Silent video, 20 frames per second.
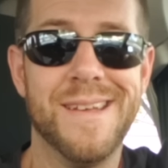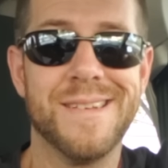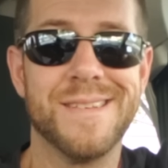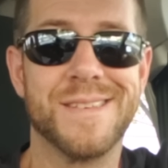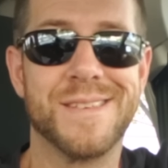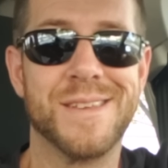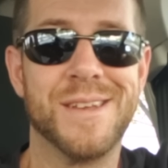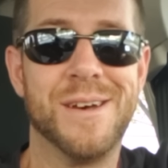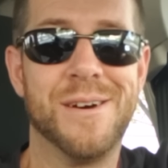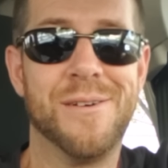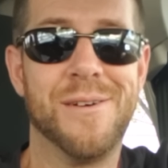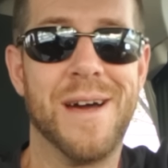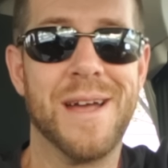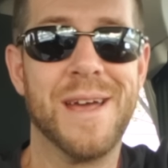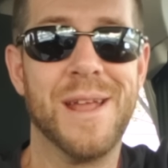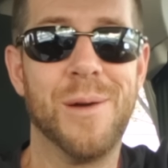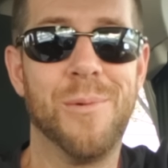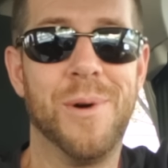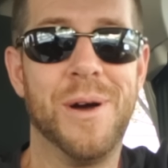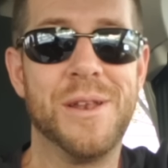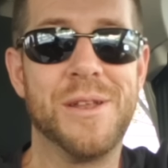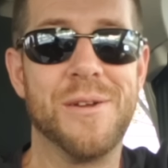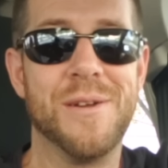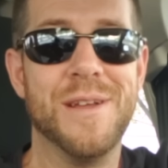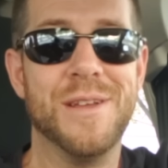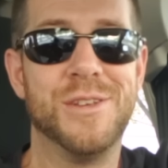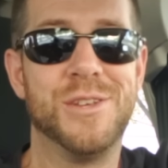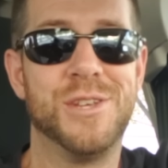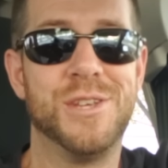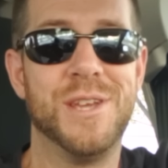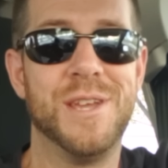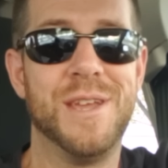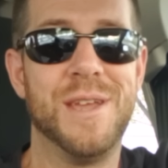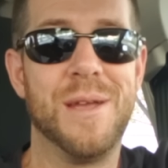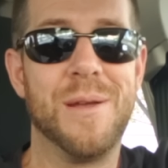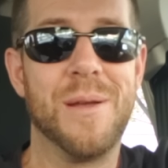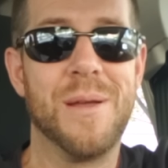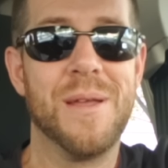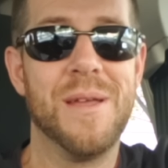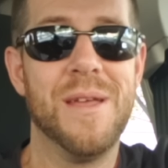So I gotta wonder, is
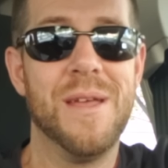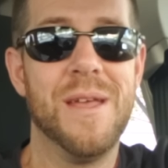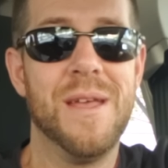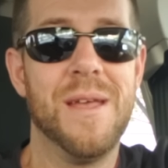she